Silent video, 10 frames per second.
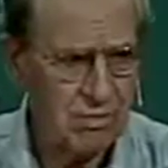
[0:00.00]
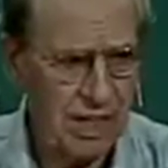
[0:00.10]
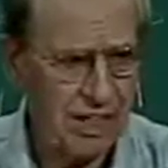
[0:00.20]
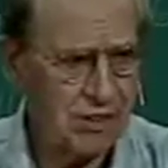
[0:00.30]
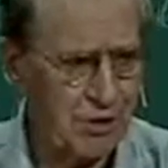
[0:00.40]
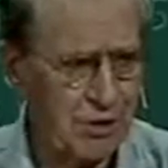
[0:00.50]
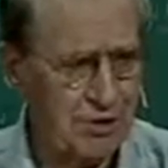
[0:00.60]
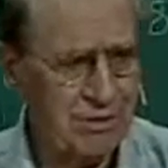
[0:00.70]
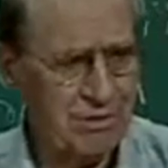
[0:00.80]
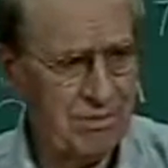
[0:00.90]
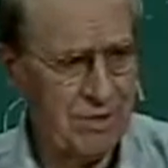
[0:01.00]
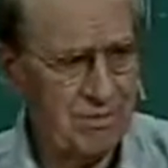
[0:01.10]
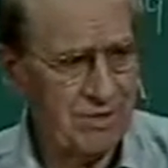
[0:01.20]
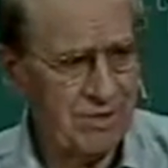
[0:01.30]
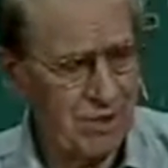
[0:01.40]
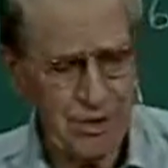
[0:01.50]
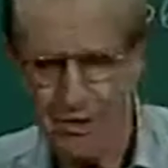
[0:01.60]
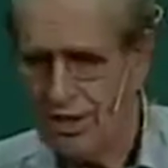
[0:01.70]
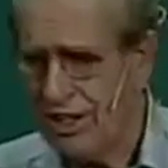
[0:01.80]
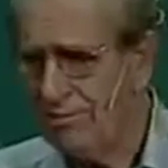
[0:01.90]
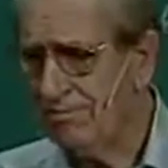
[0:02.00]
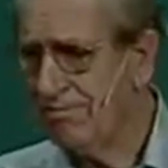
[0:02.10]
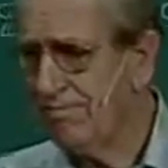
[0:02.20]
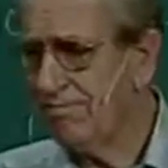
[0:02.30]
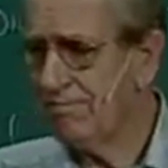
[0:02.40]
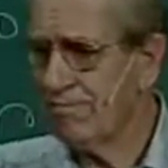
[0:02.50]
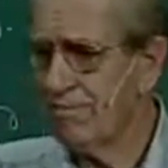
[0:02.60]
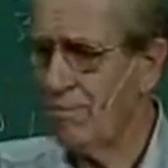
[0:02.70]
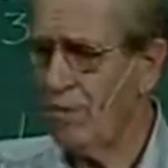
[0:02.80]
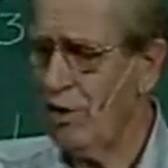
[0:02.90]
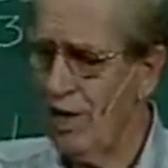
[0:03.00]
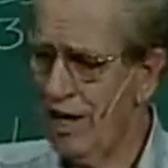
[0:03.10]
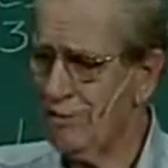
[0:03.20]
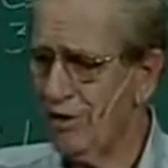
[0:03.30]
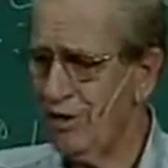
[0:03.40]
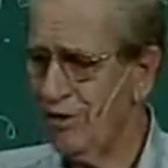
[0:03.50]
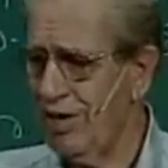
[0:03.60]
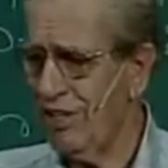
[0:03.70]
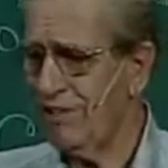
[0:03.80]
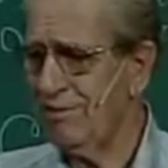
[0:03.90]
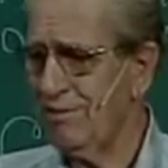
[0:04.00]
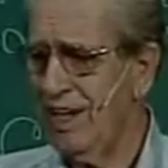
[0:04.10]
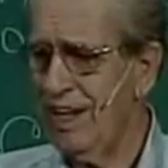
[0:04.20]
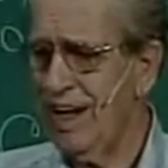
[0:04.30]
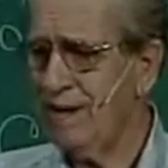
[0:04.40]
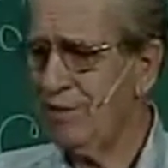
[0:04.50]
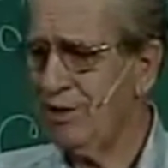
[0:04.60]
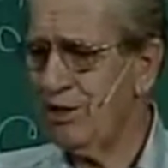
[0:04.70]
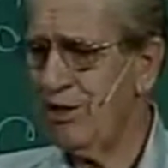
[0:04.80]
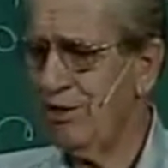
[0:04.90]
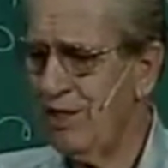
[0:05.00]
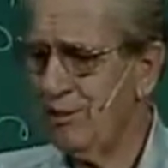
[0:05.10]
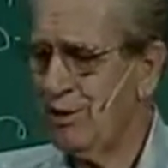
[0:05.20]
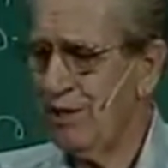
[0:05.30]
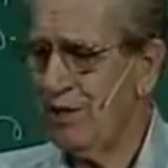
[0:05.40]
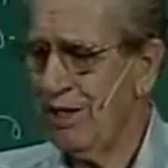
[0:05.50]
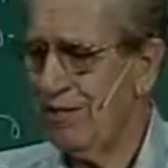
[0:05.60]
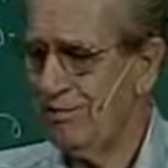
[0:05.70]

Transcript: Attribute number three, or absolute rather. Absolute number three.